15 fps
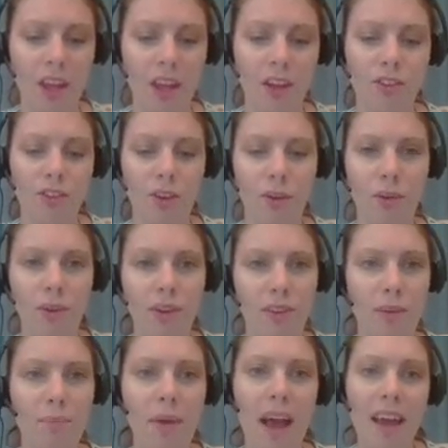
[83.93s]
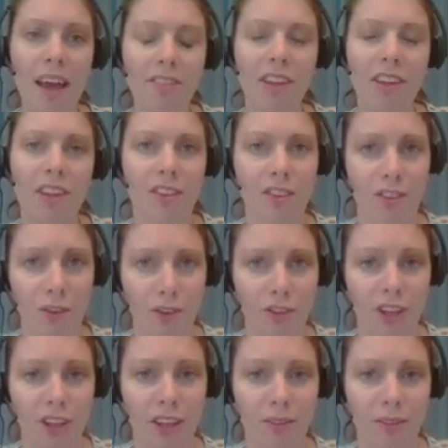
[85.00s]
So the bad feelings
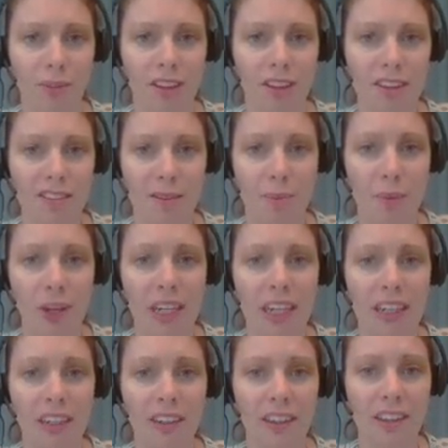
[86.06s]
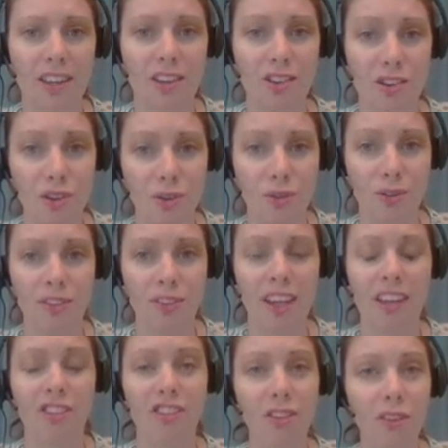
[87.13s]
associated with disappointing news
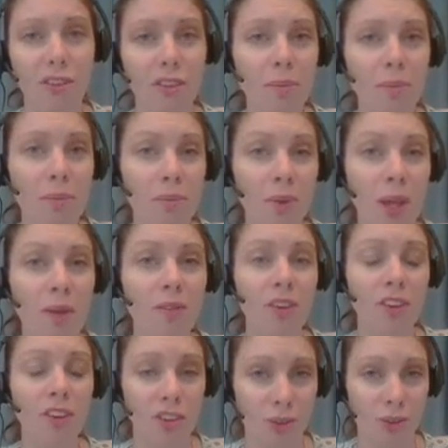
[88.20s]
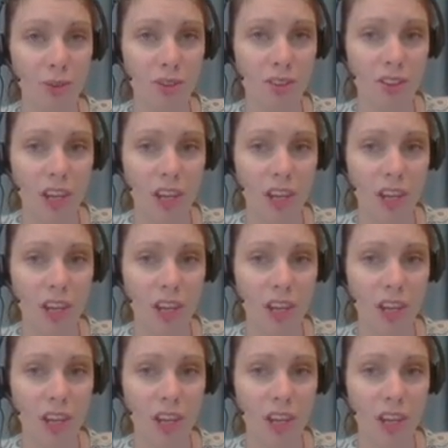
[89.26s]
can generally be reduced